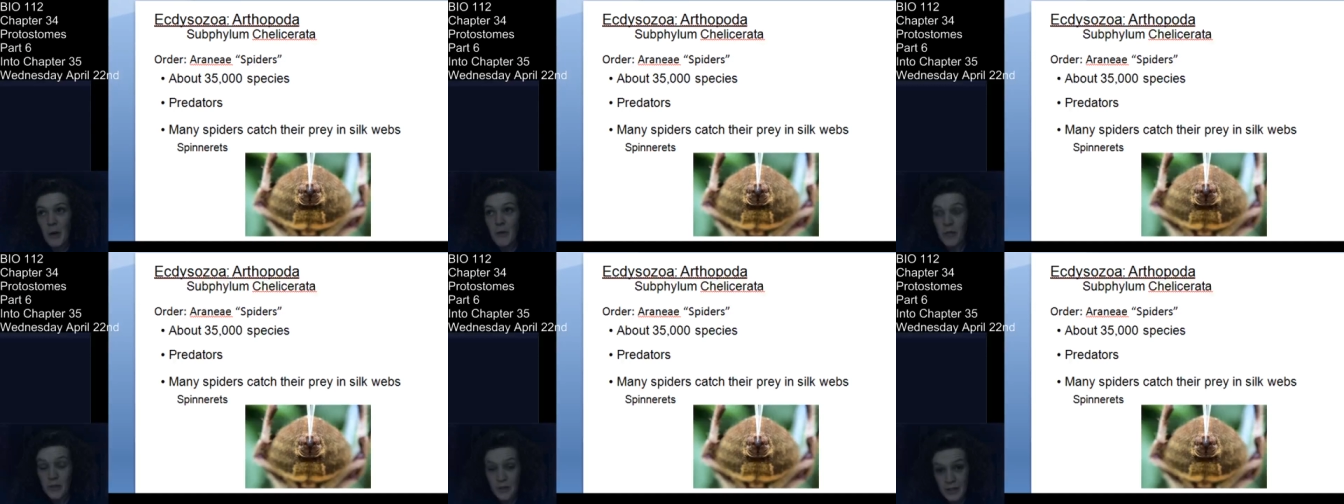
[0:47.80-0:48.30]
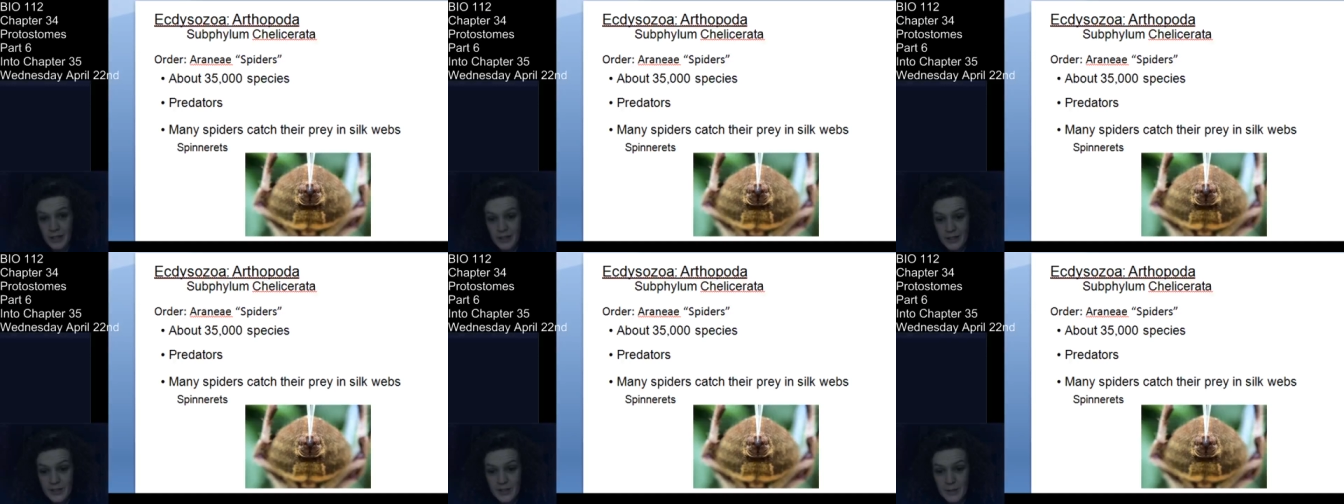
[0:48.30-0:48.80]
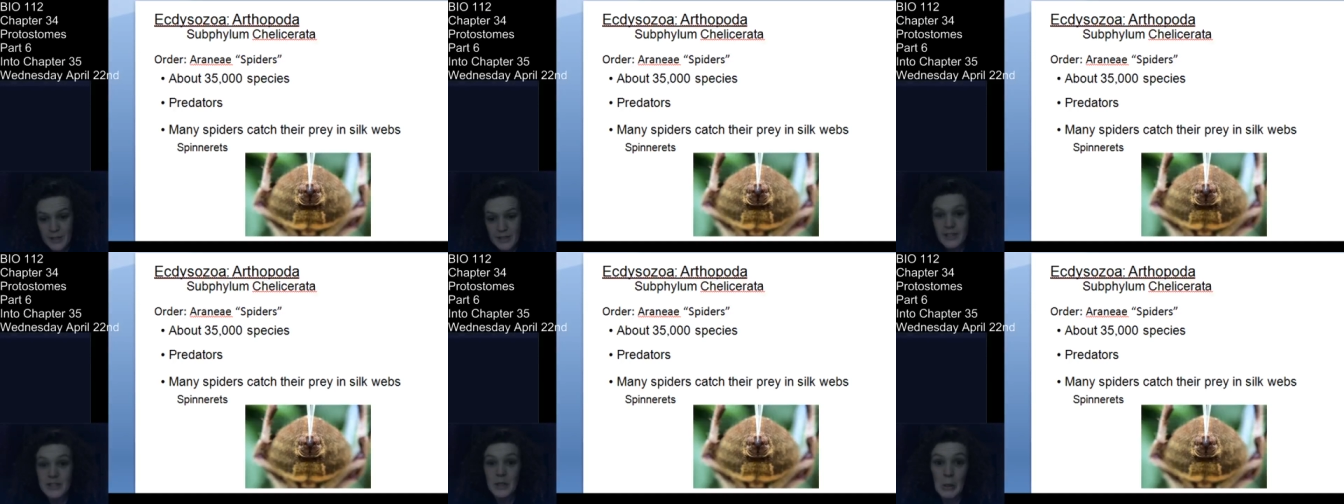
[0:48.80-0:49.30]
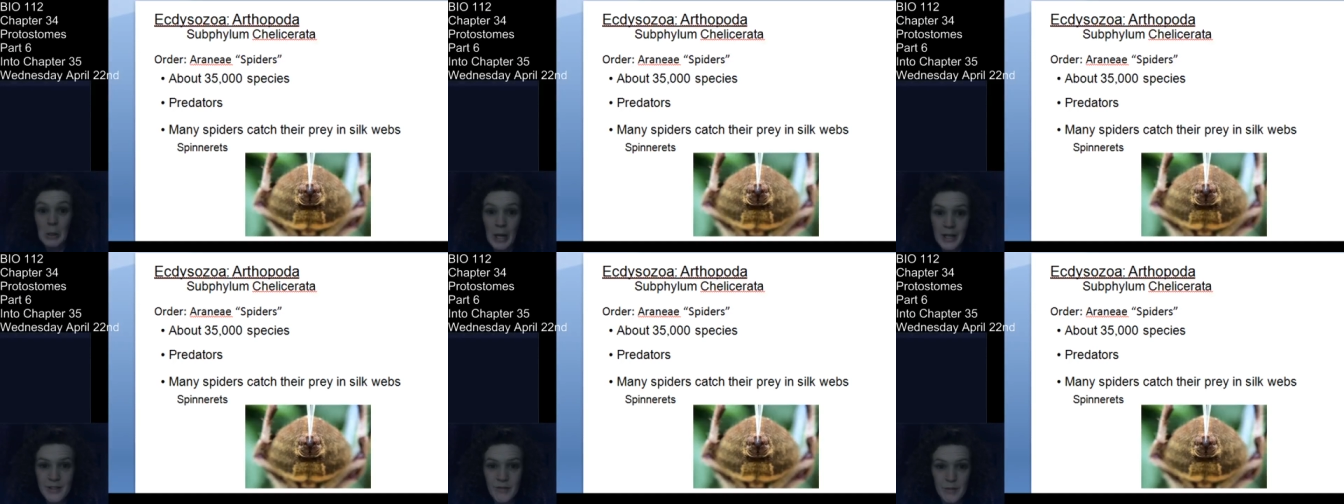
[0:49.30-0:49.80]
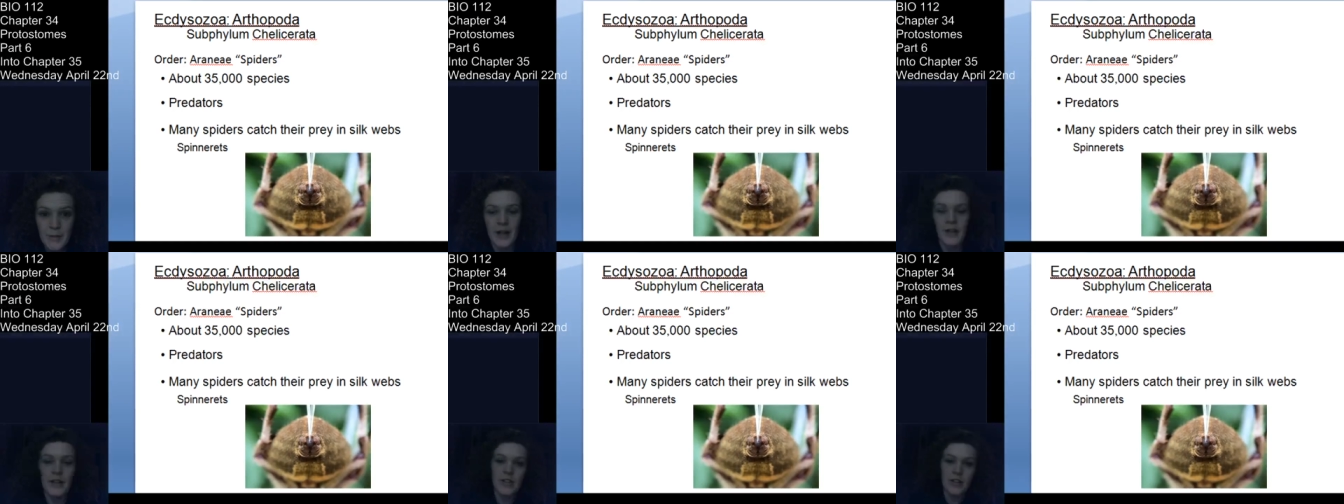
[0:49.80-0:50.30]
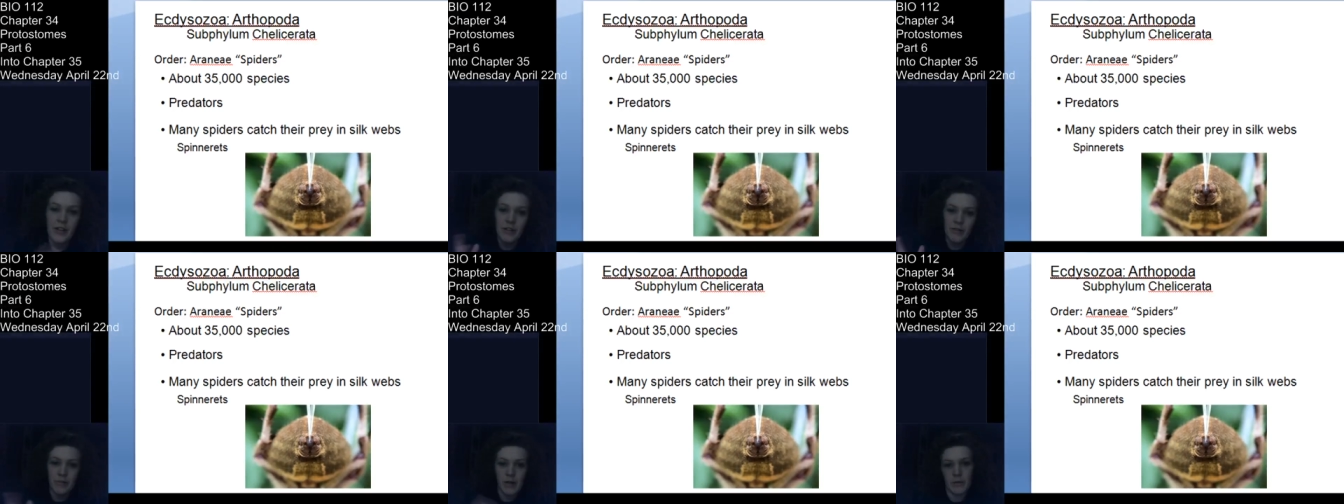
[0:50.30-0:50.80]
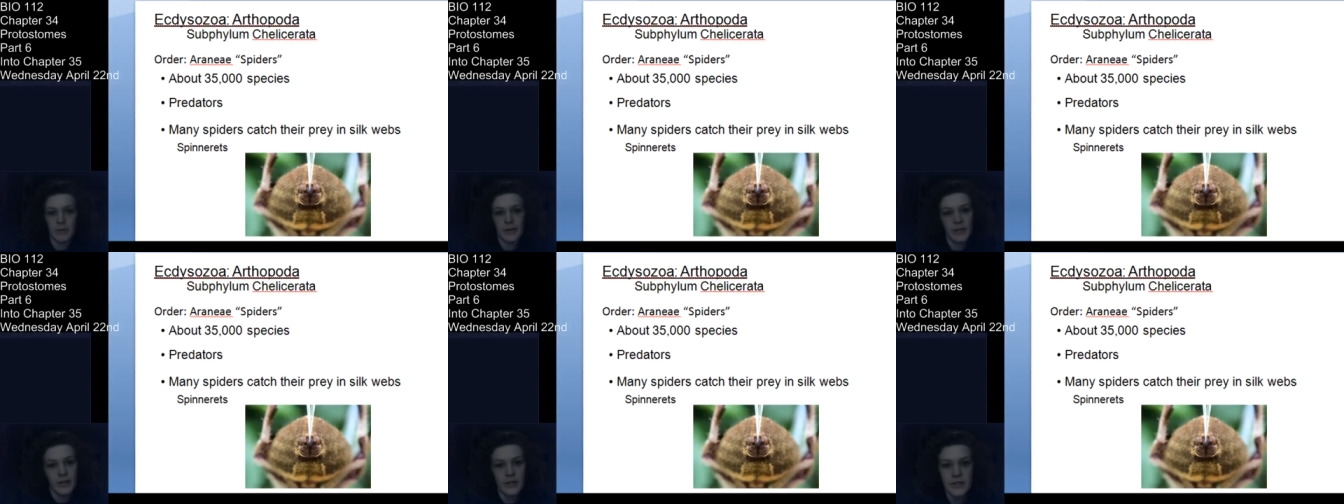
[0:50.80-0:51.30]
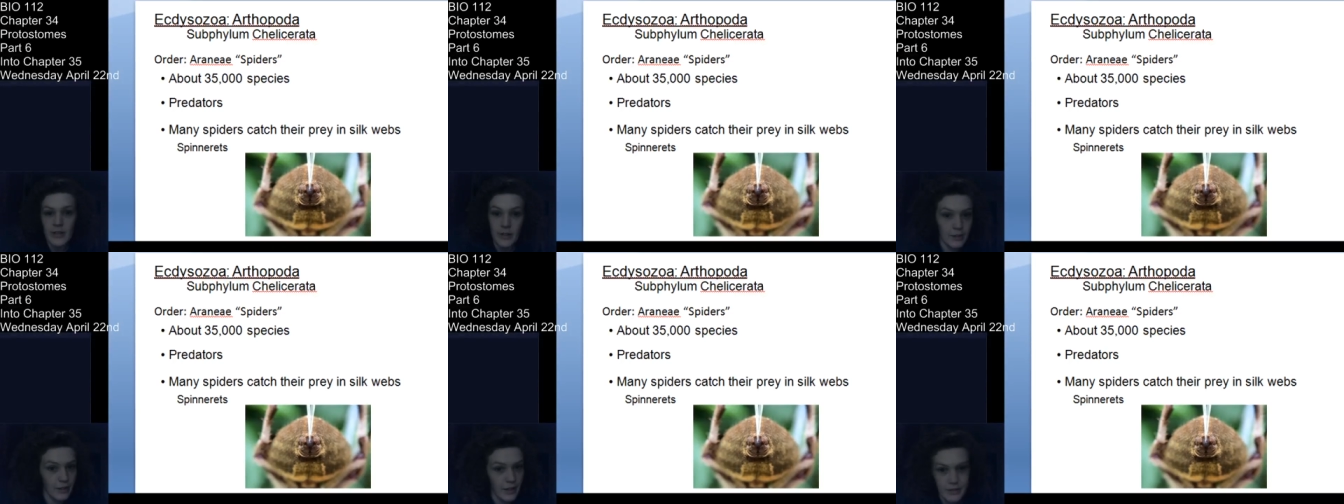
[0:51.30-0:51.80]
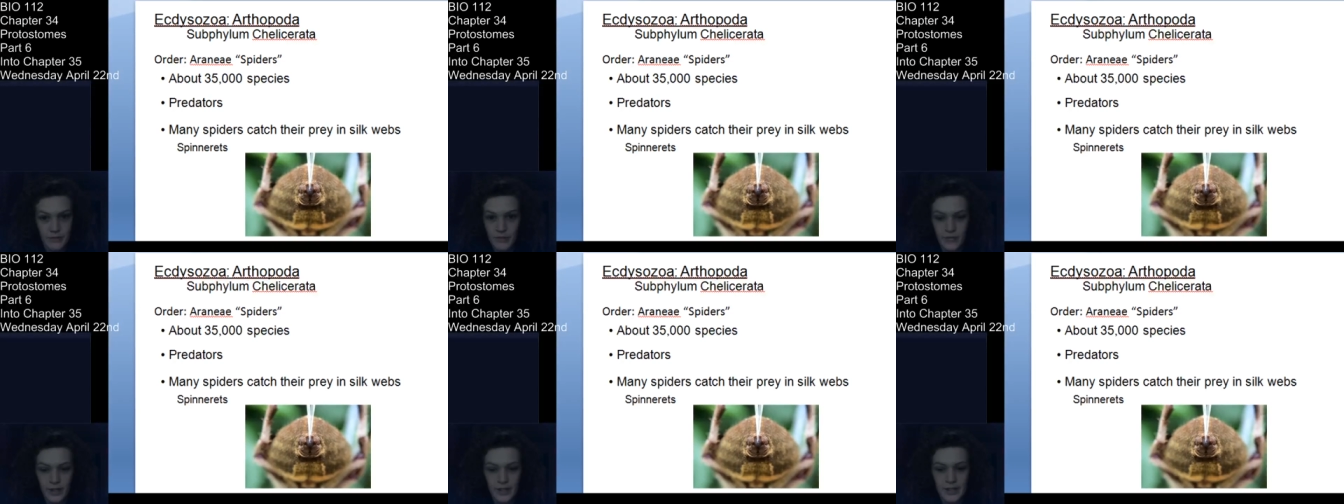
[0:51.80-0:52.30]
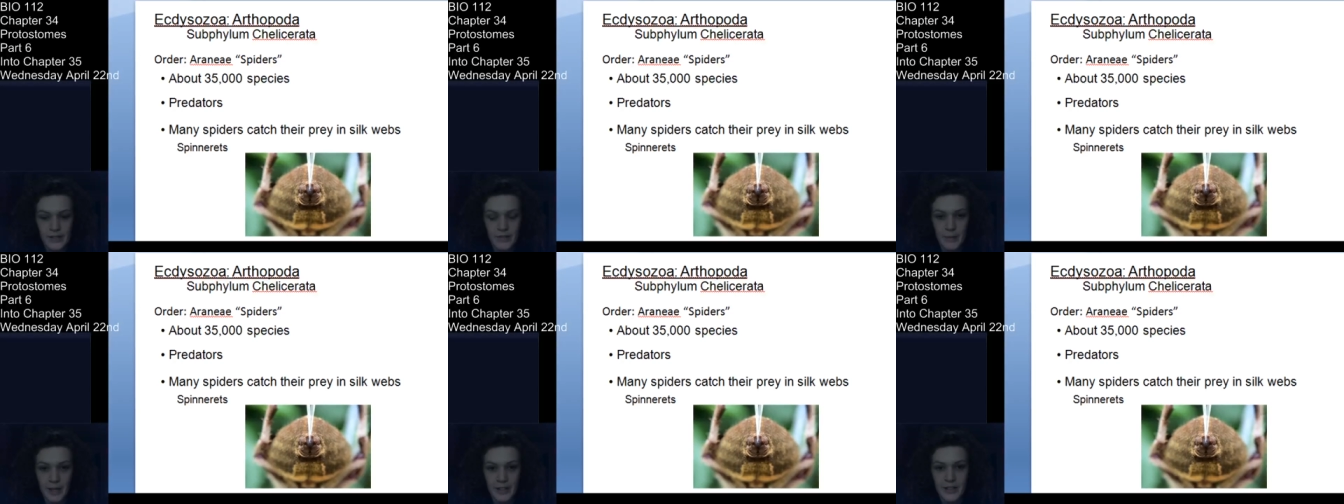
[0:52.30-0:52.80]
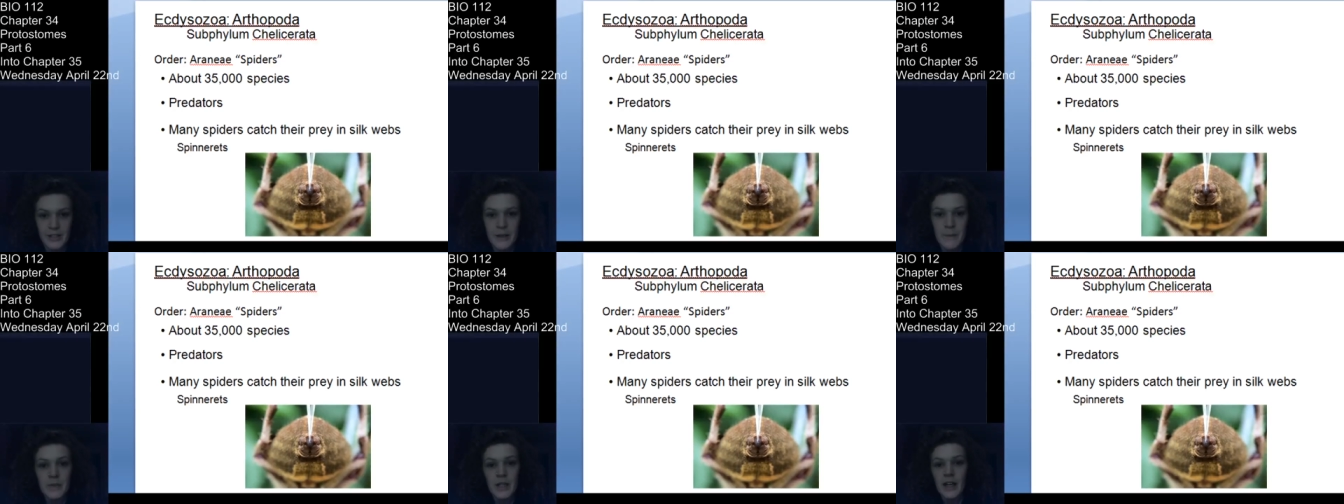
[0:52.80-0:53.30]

over 30,000 species, lots of spiders. You've probably noticed there are lots of different kinds of spiders.